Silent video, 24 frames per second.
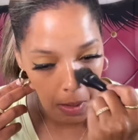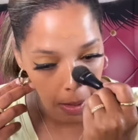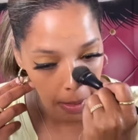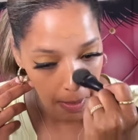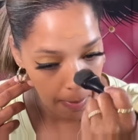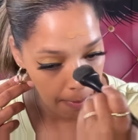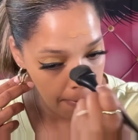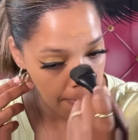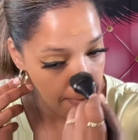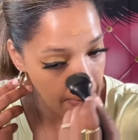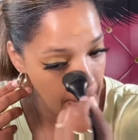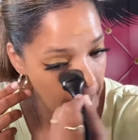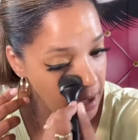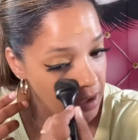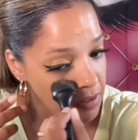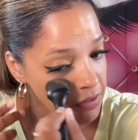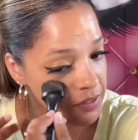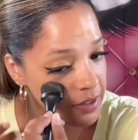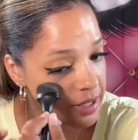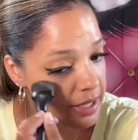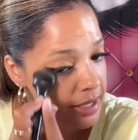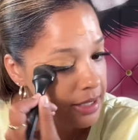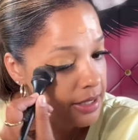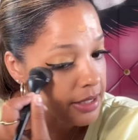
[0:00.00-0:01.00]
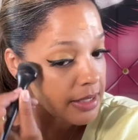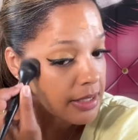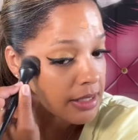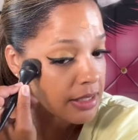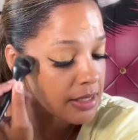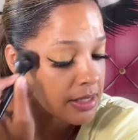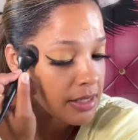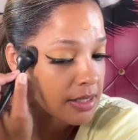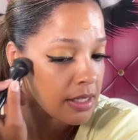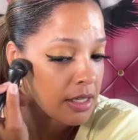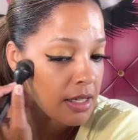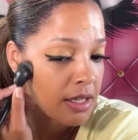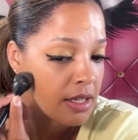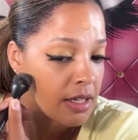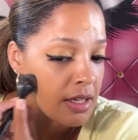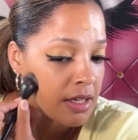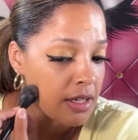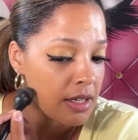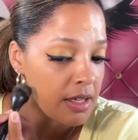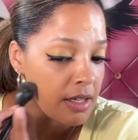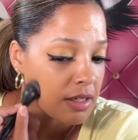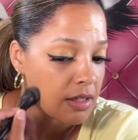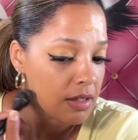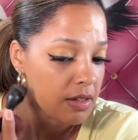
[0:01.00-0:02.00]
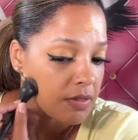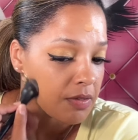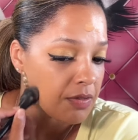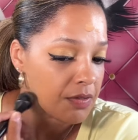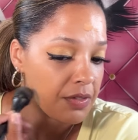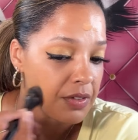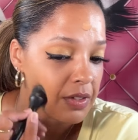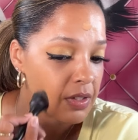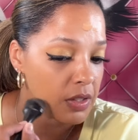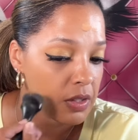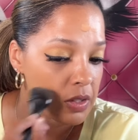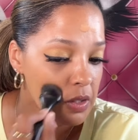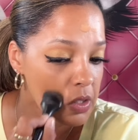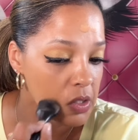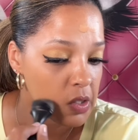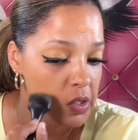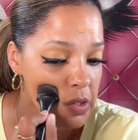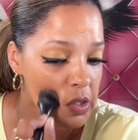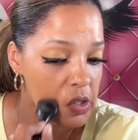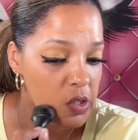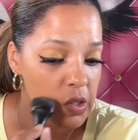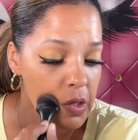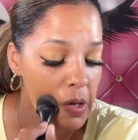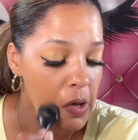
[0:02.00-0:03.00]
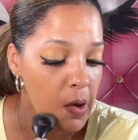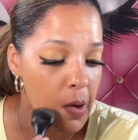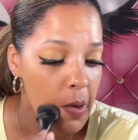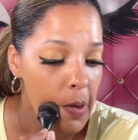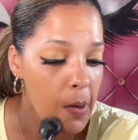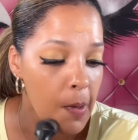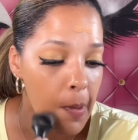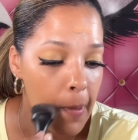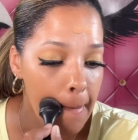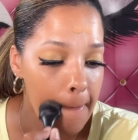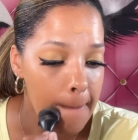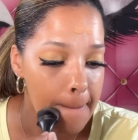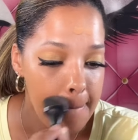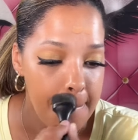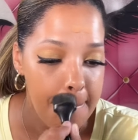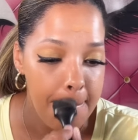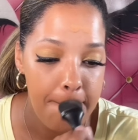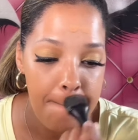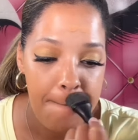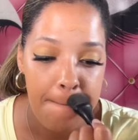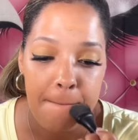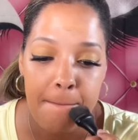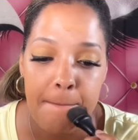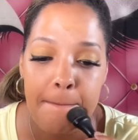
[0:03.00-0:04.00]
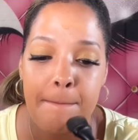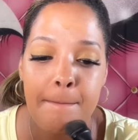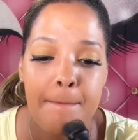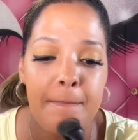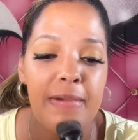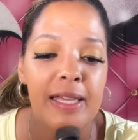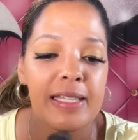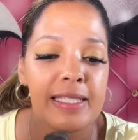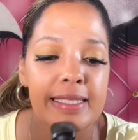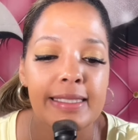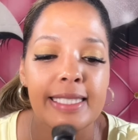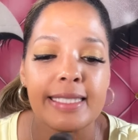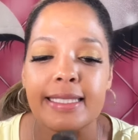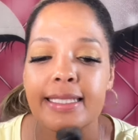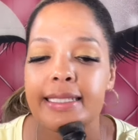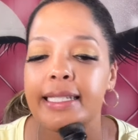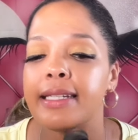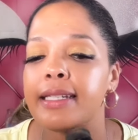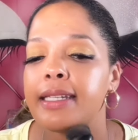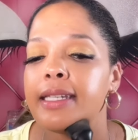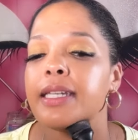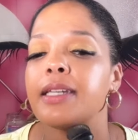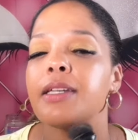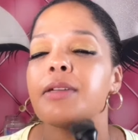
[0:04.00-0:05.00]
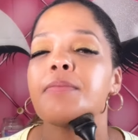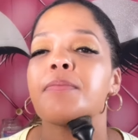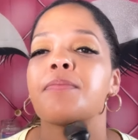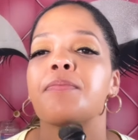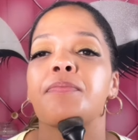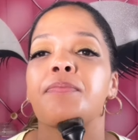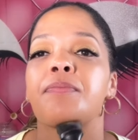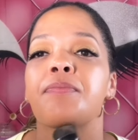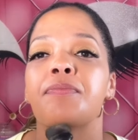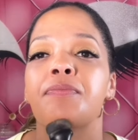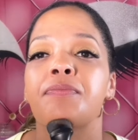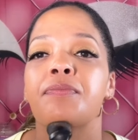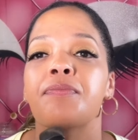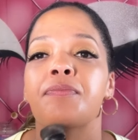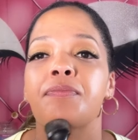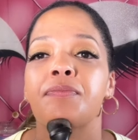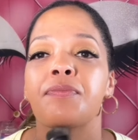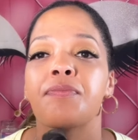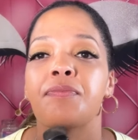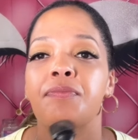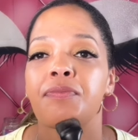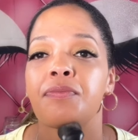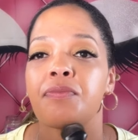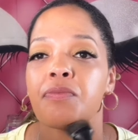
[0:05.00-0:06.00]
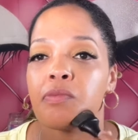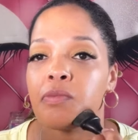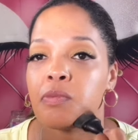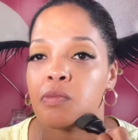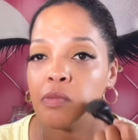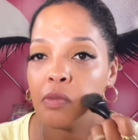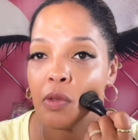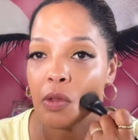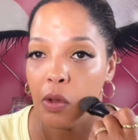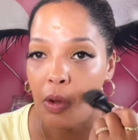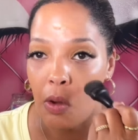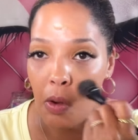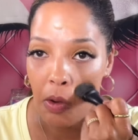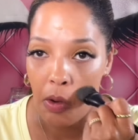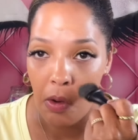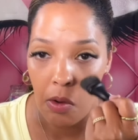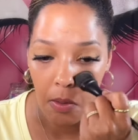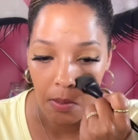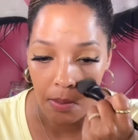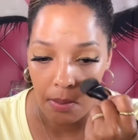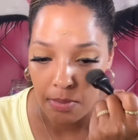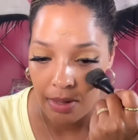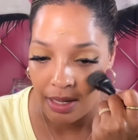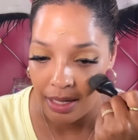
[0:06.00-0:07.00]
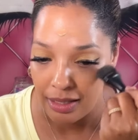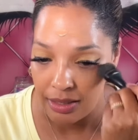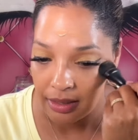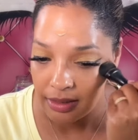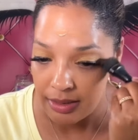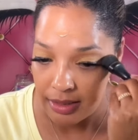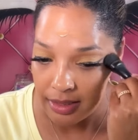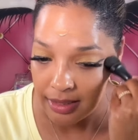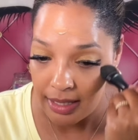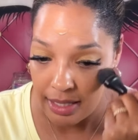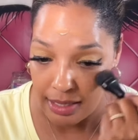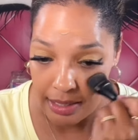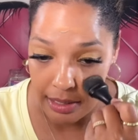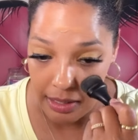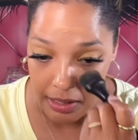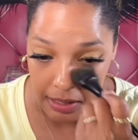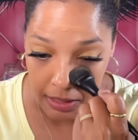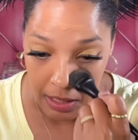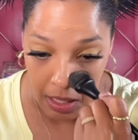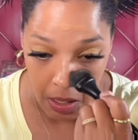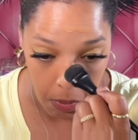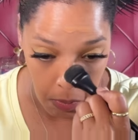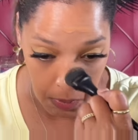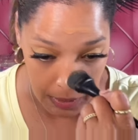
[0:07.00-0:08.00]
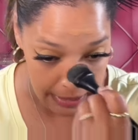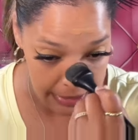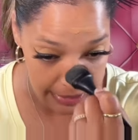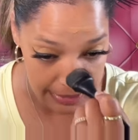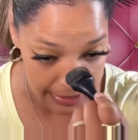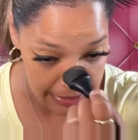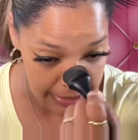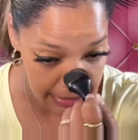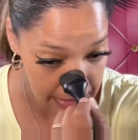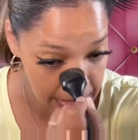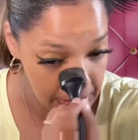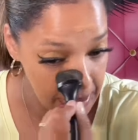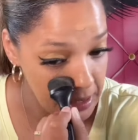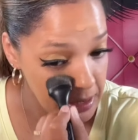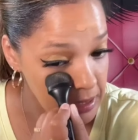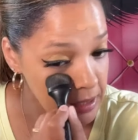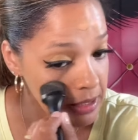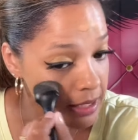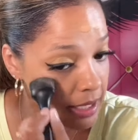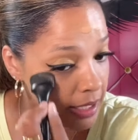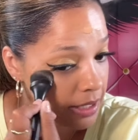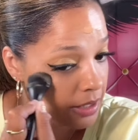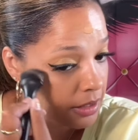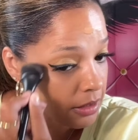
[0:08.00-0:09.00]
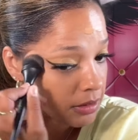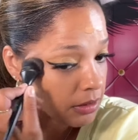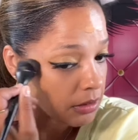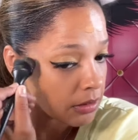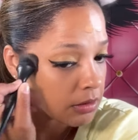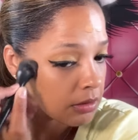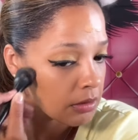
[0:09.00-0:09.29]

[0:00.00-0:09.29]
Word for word: My face feels so sticky. Oh my goodness, I cannot wait to set this down.